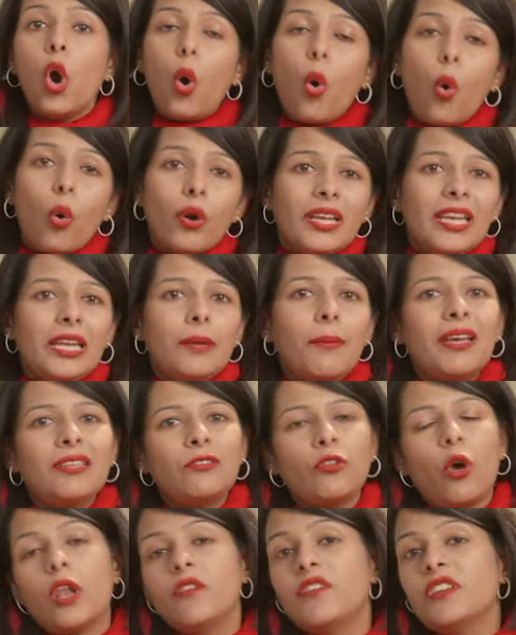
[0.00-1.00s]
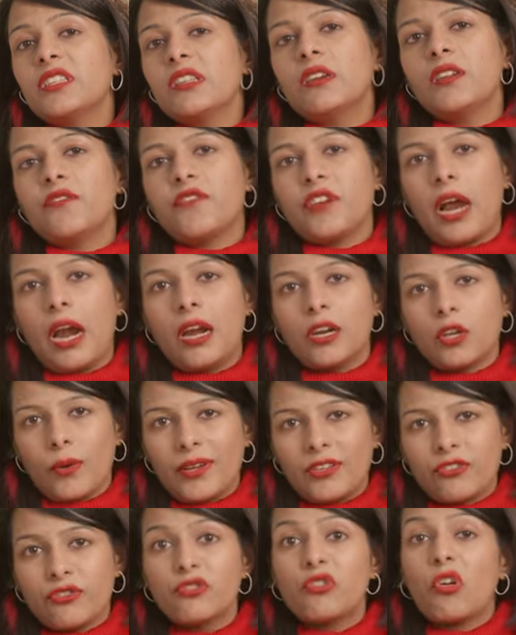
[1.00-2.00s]
only by solving the difficult
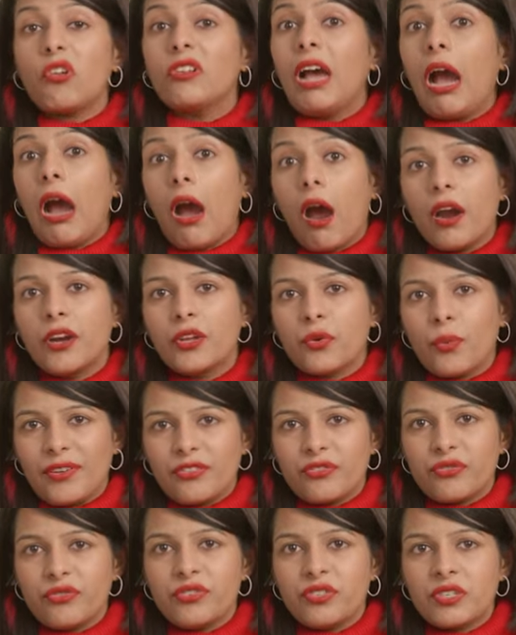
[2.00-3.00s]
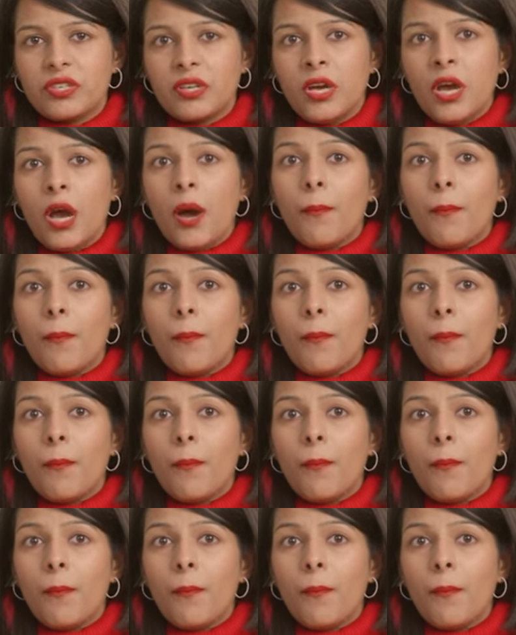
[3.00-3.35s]
questions or the hard questions.